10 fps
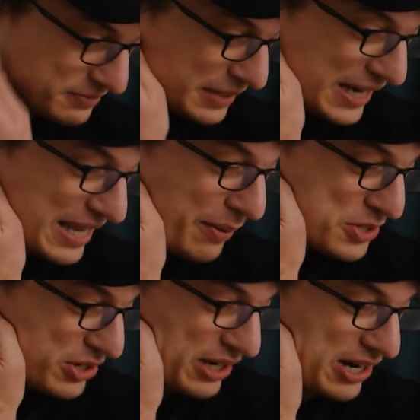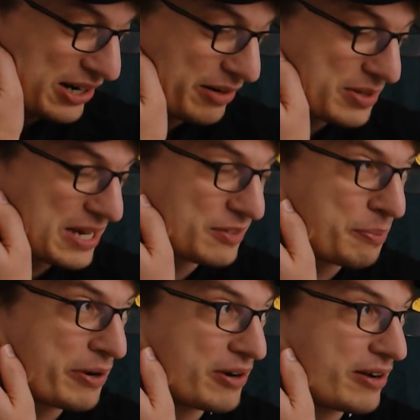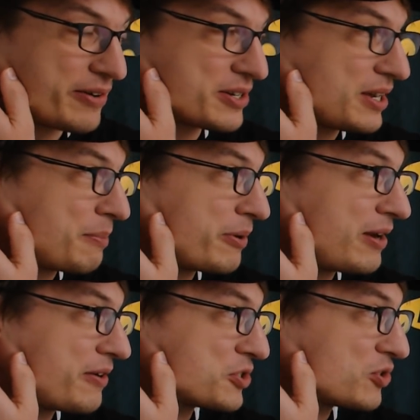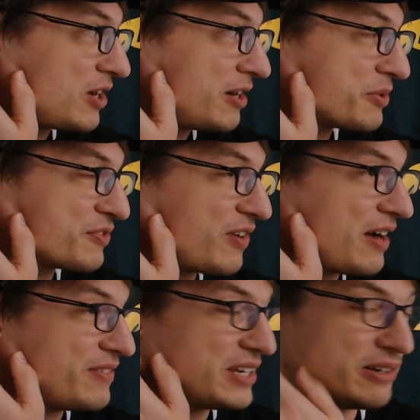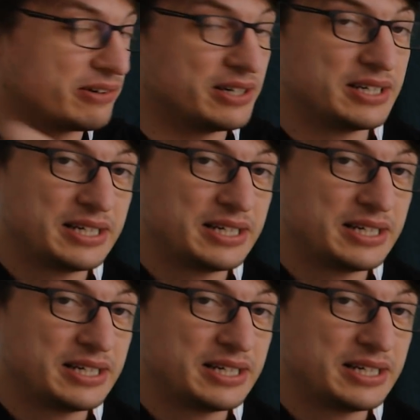And that was early on. It was after Perenara's try. It was 5-0.